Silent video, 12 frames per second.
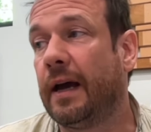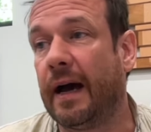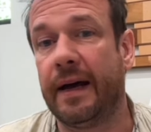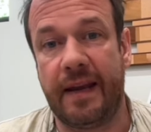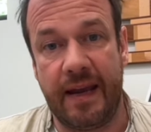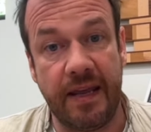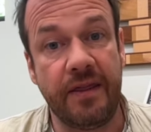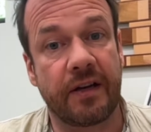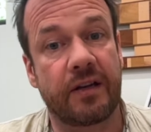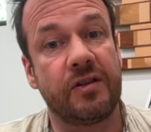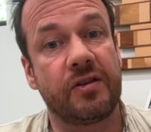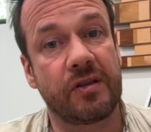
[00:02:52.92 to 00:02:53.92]
And in the
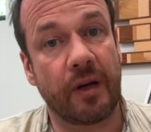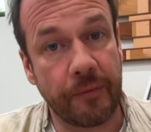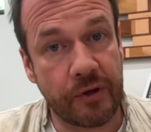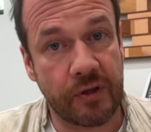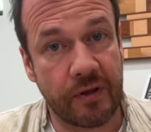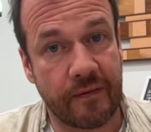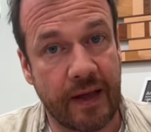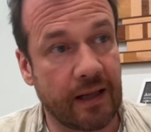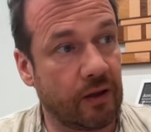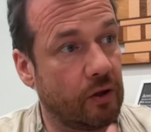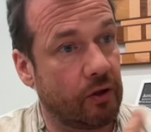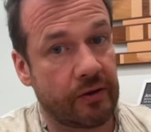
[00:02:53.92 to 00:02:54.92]
consumption of
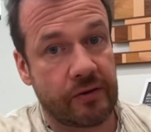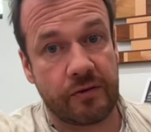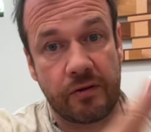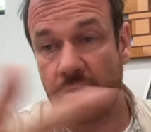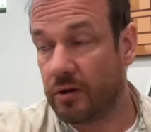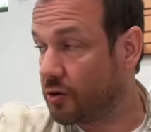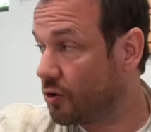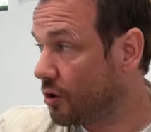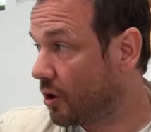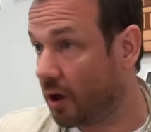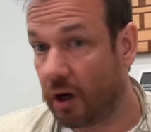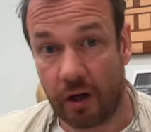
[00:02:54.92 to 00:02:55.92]
that loss,
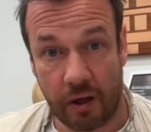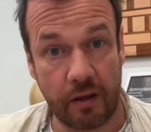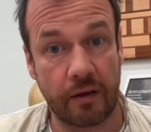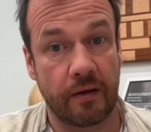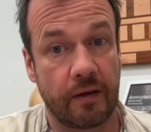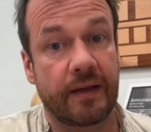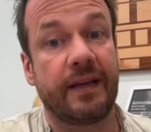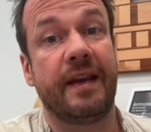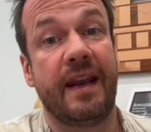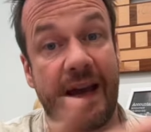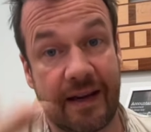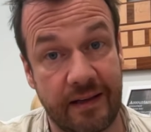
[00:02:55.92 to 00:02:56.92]
you are
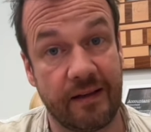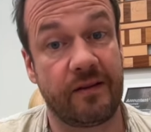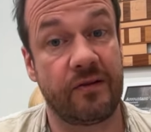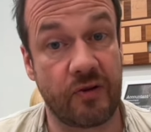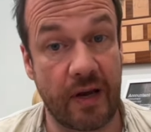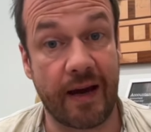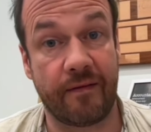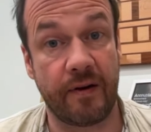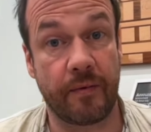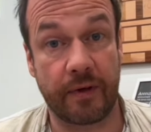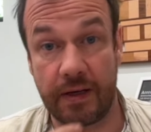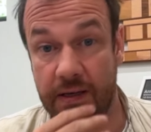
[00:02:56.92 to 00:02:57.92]
connected to
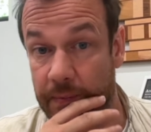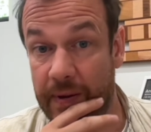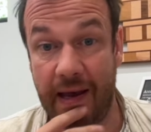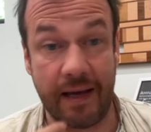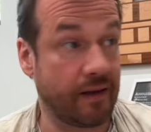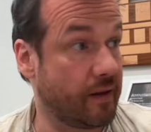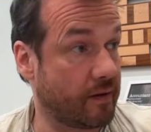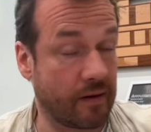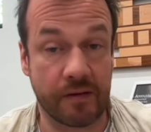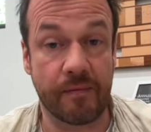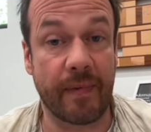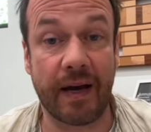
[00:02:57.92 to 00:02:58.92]
everybody. Depend
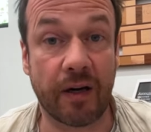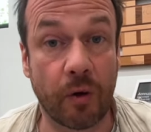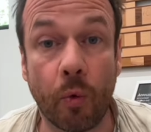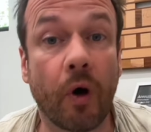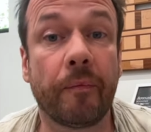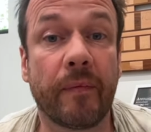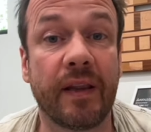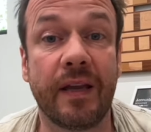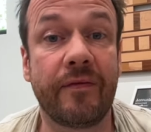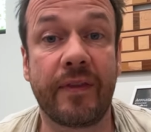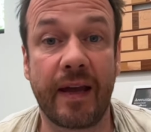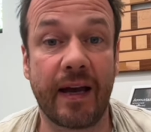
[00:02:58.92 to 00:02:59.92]
doesn't matter what
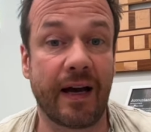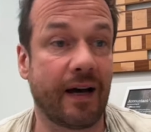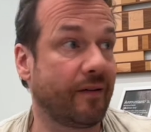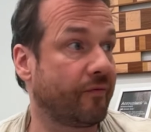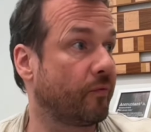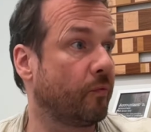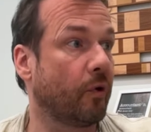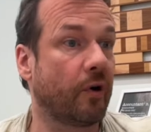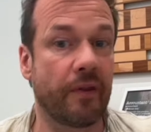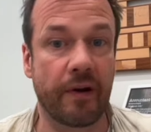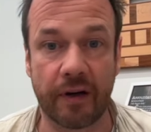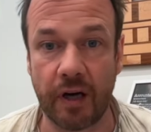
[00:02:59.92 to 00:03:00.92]
belief they have,
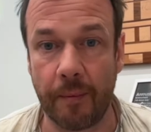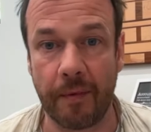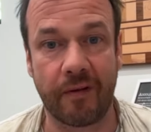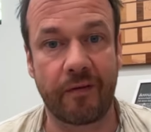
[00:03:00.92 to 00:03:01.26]
where they're coming